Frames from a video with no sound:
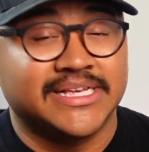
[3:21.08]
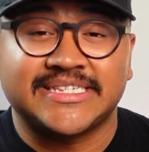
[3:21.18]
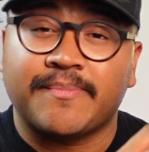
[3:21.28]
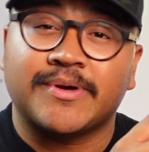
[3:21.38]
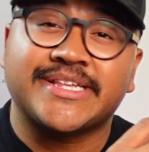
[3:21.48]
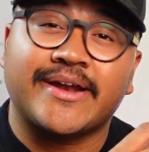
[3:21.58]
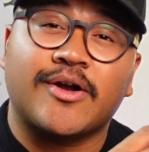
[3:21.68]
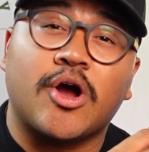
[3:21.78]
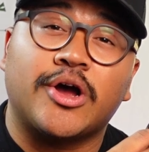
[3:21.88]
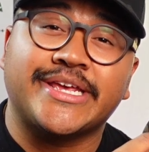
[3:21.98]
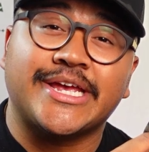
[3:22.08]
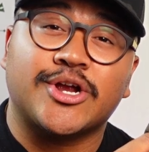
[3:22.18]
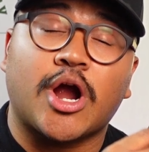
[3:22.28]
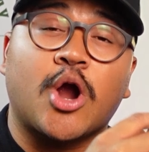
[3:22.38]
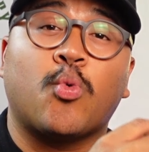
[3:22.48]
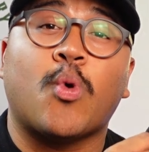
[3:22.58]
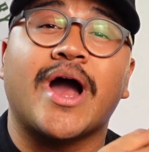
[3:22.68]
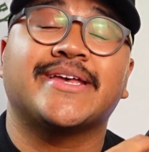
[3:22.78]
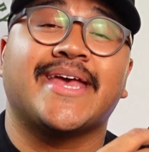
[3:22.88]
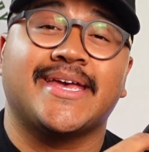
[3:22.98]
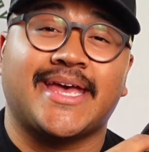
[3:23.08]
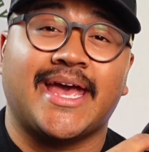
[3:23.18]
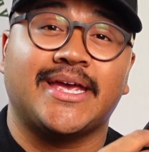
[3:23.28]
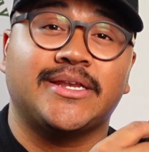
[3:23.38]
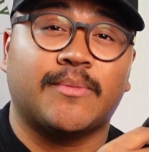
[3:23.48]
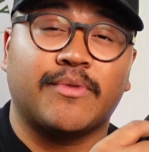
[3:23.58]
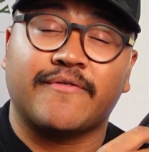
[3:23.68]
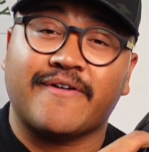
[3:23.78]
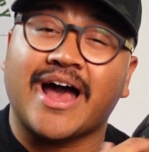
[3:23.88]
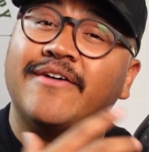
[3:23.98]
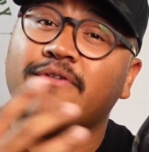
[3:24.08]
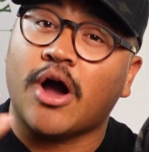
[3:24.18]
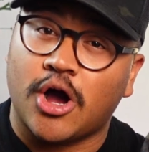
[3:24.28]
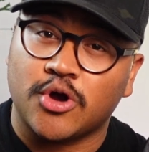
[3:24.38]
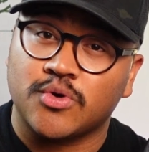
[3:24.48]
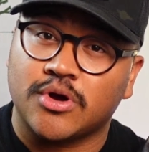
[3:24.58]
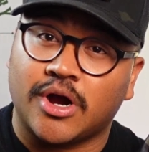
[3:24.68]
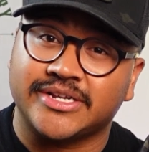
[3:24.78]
zippers that are on here are YKK number 5 AquaGuard